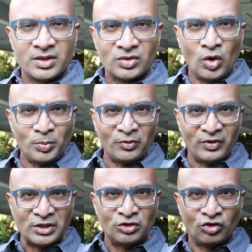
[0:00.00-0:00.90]
So I hope
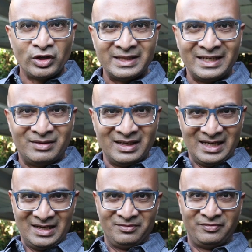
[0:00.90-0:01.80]
you've enjoyed
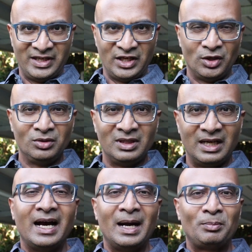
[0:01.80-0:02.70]
that video.
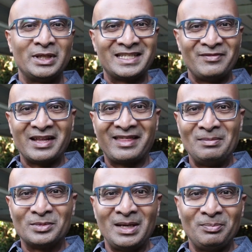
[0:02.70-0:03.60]
Please give it a
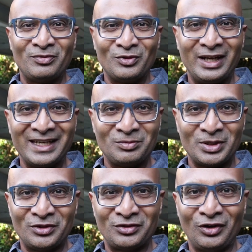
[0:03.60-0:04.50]
thumbs up if you liked
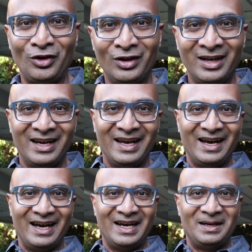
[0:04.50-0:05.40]
what you saw.
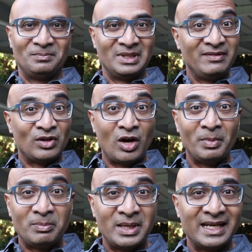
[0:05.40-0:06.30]
Leave a
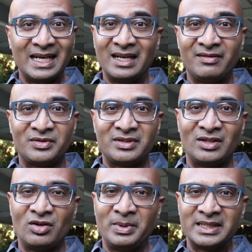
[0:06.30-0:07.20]
comment behind. I love to see
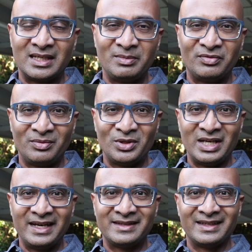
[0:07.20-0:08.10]
comments coming from you
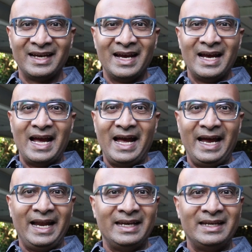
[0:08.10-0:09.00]
guys.
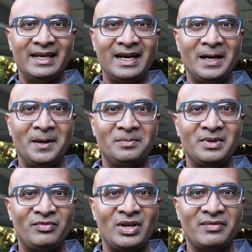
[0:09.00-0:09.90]
And
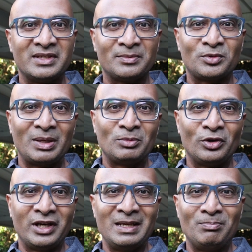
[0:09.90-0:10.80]
if you haven't subscribed
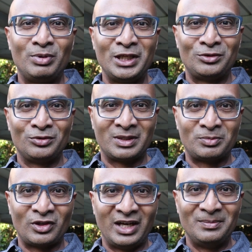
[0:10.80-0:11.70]
already, please do
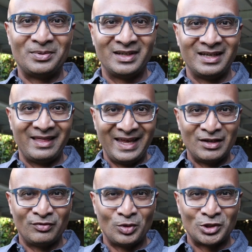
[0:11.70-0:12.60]
subscribe.
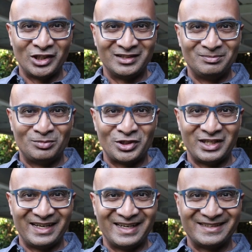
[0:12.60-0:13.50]
Thank you for watching.
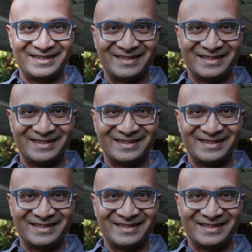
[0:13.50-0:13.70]
Appreciate it.